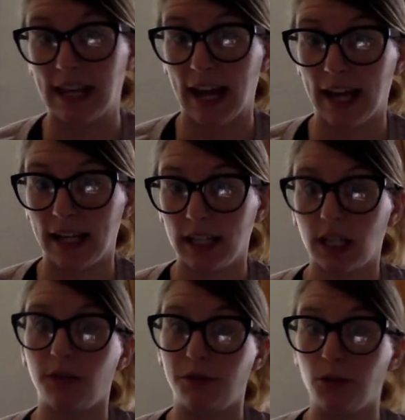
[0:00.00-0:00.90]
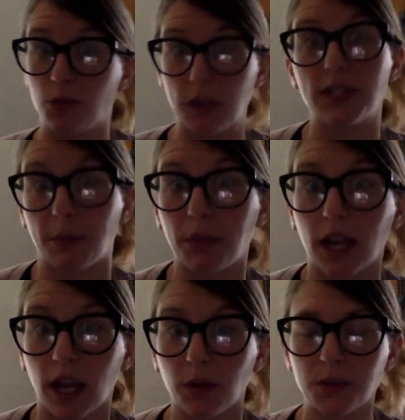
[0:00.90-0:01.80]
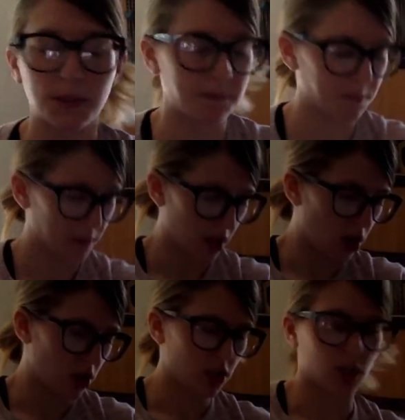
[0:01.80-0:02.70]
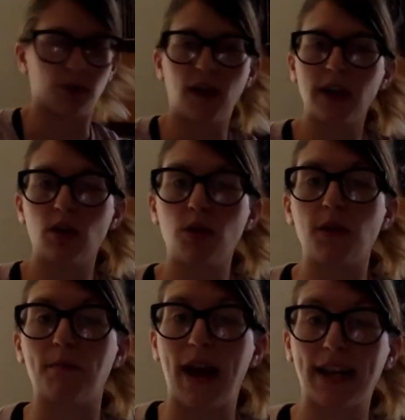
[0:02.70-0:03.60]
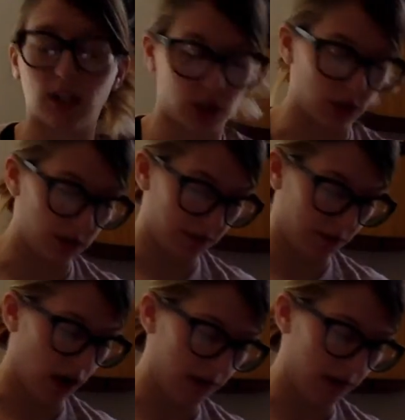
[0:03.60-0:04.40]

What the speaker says: get confused with something else. So if I know that the magnitude's 5,